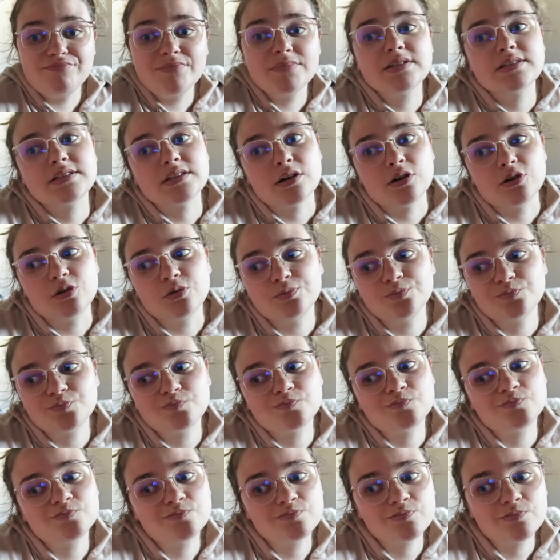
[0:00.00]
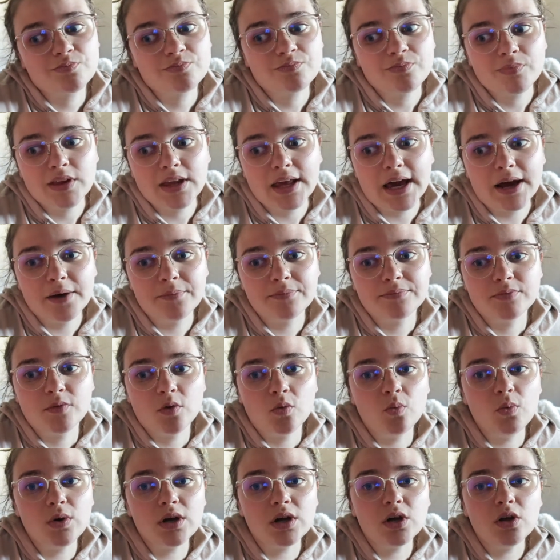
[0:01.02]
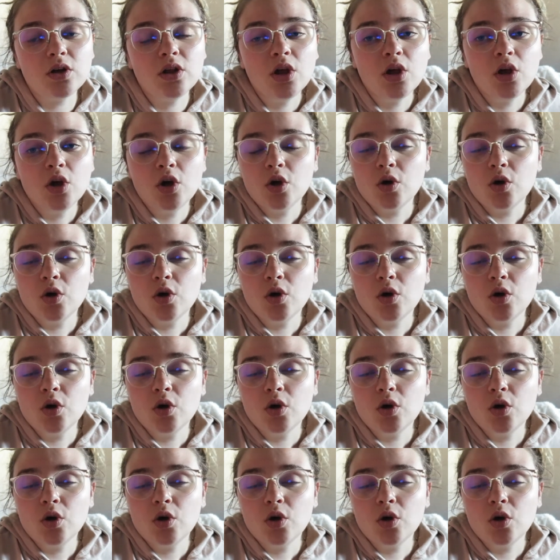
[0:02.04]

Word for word: So yeah, we'll